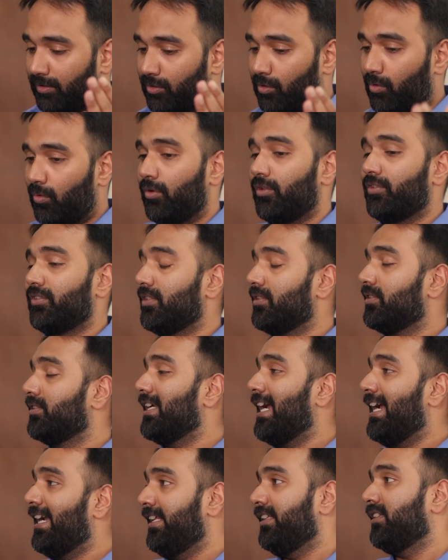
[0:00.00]
course is
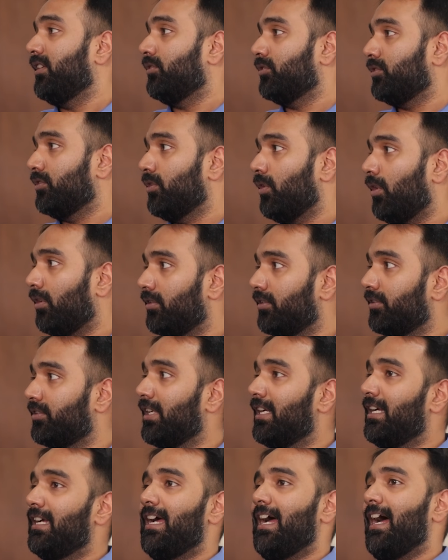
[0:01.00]
$80,000.
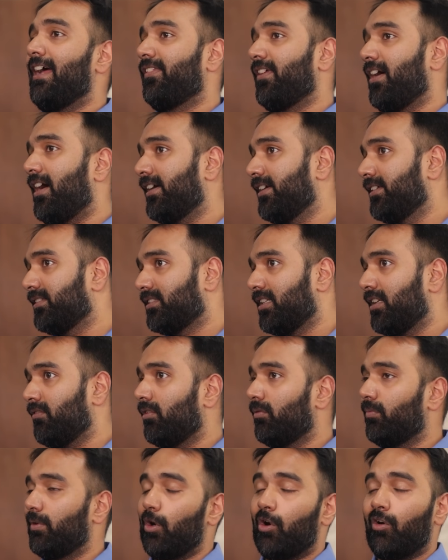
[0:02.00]
At the highest
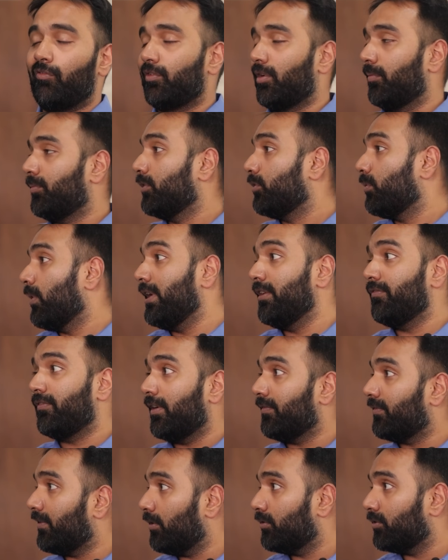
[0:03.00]
level, we offer up to
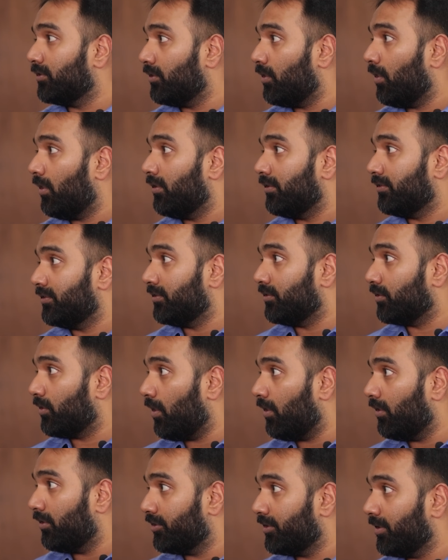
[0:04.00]
$25,000 in
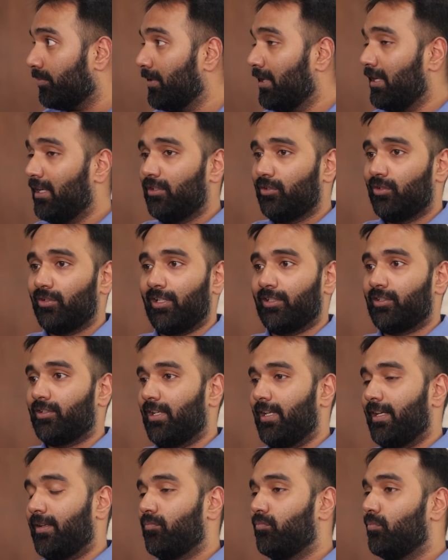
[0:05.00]
scholarship. So that's
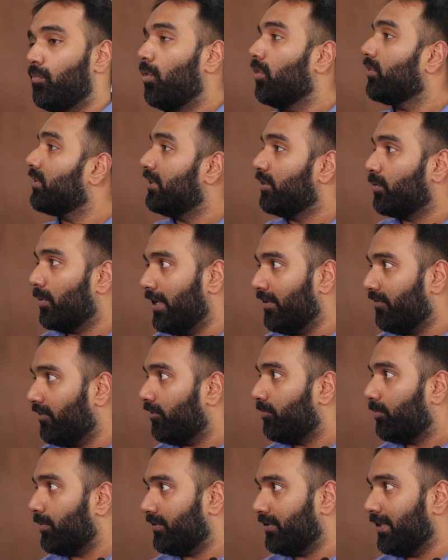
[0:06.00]
like more than
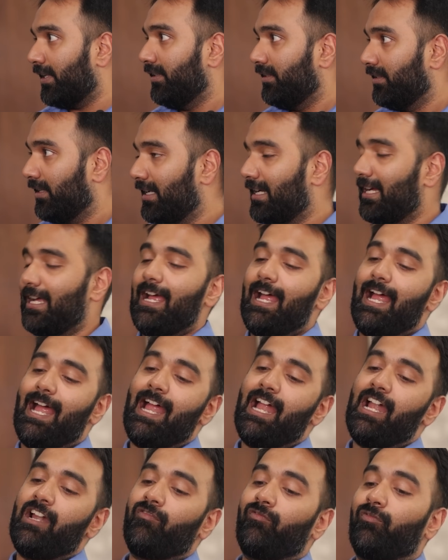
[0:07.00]
25%.
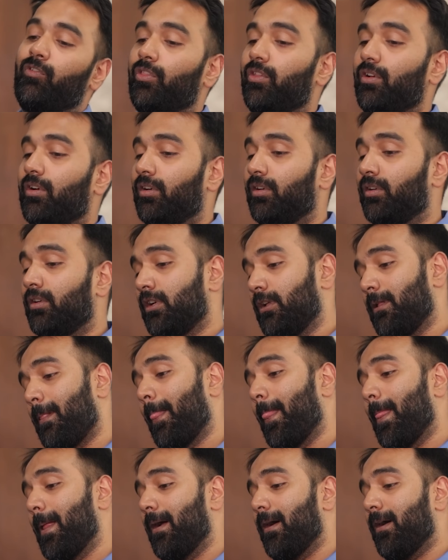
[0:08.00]
And for the
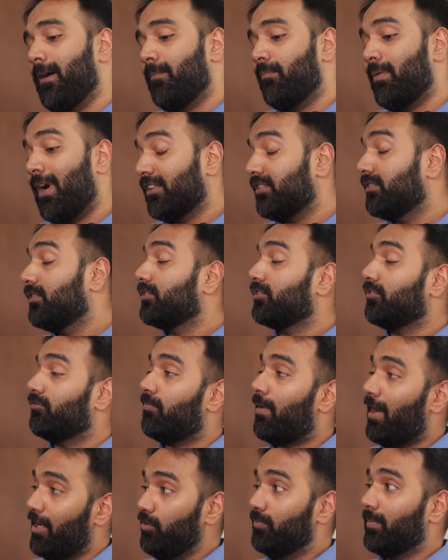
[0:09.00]
Bachelor's of
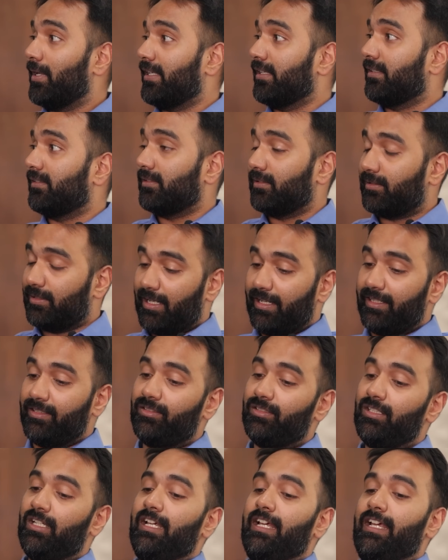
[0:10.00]
Biomedical
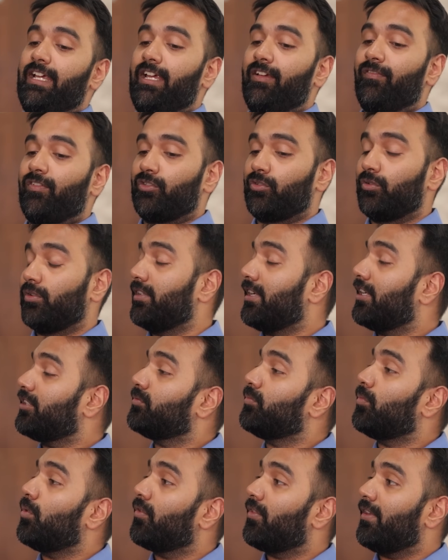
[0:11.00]
Science, if a student
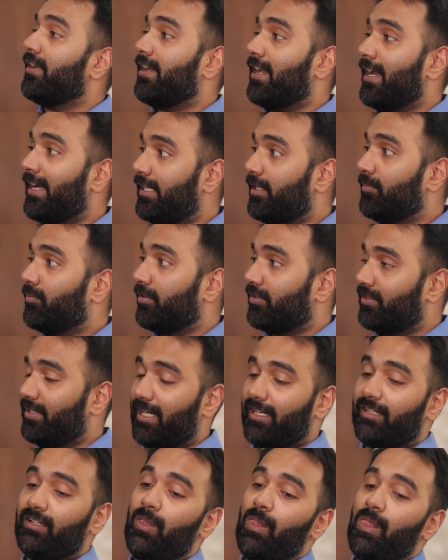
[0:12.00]
has more than
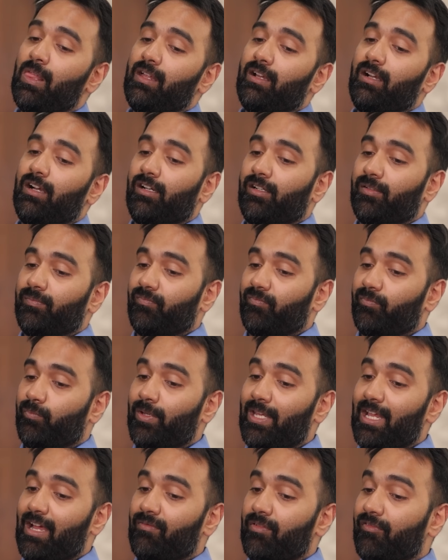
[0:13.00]
90%,
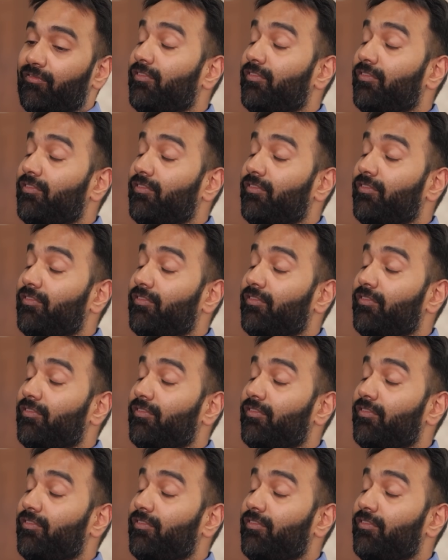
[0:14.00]
we have a